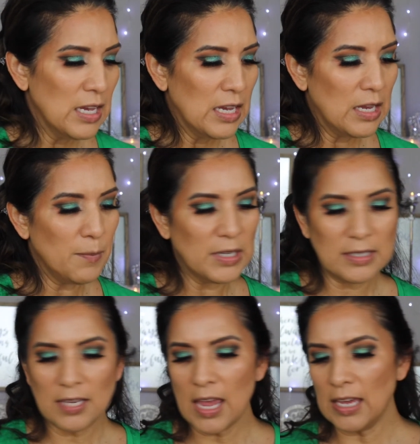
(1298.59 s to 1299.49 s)
And I'm gonna
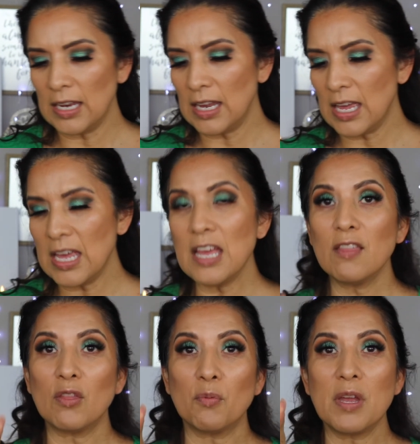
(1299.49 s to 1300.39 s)
take an
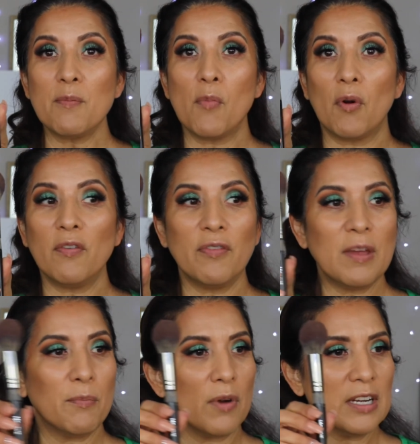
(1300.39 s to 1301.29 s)
E3
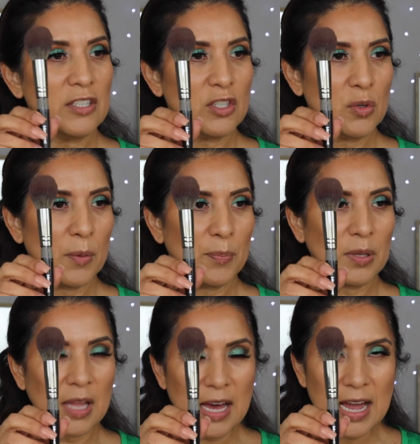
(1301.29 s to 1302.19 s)
Morphe brush to
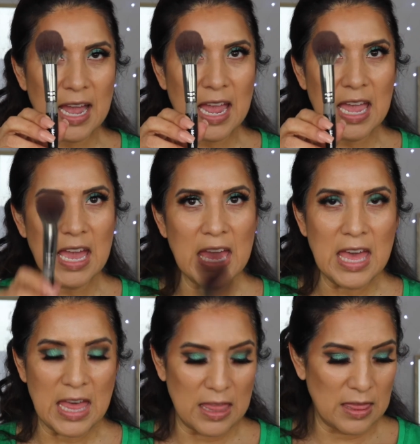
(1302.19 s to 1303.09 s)
apply
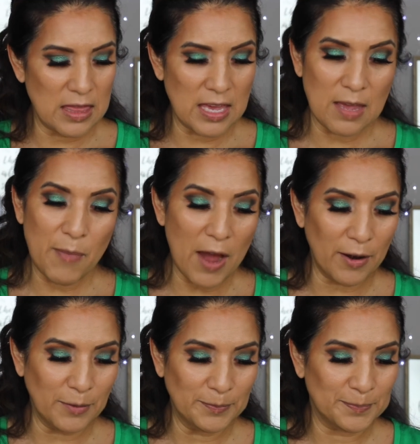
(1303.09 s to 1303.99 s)
the
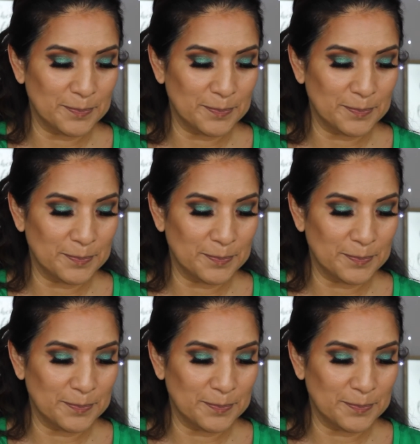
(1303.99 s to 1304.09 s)
powder.